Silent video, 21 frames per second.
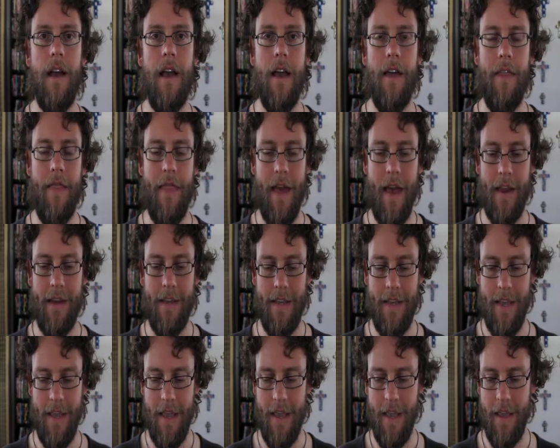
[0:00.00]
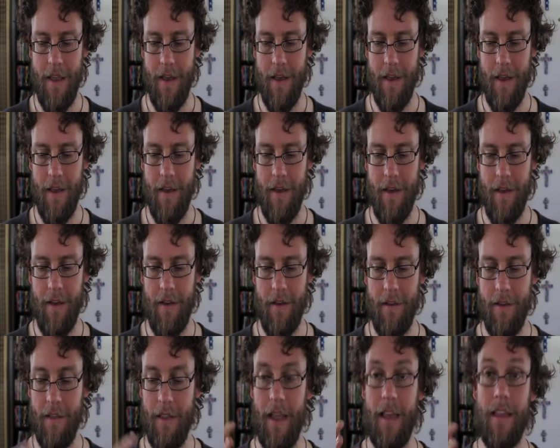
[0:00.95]
in that he,
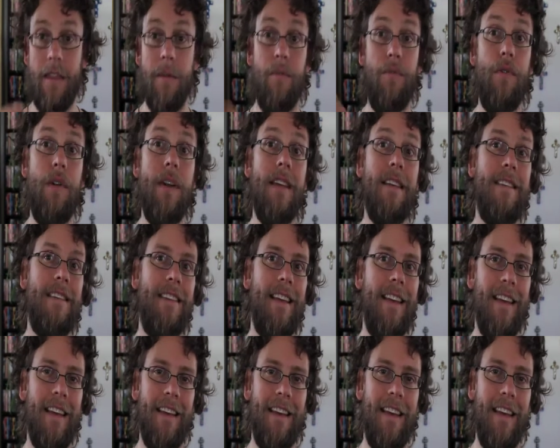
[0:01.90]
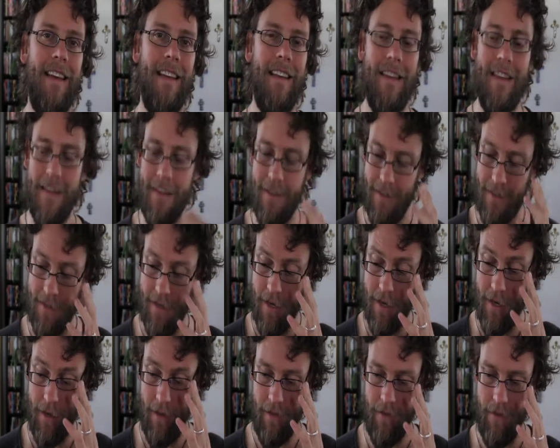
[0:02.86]
like the priest in this
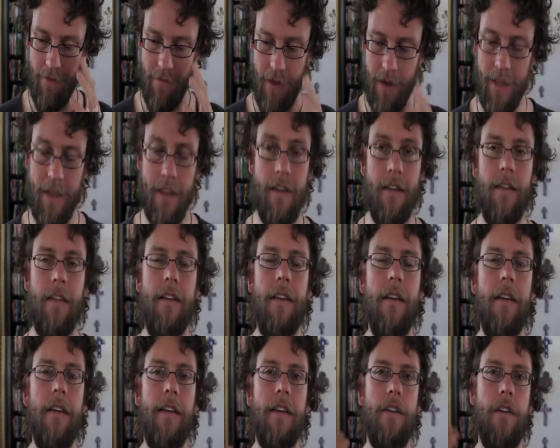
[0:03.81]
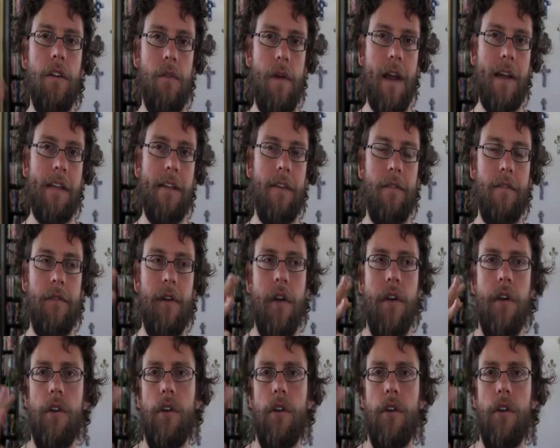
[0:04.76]
Levitican directive,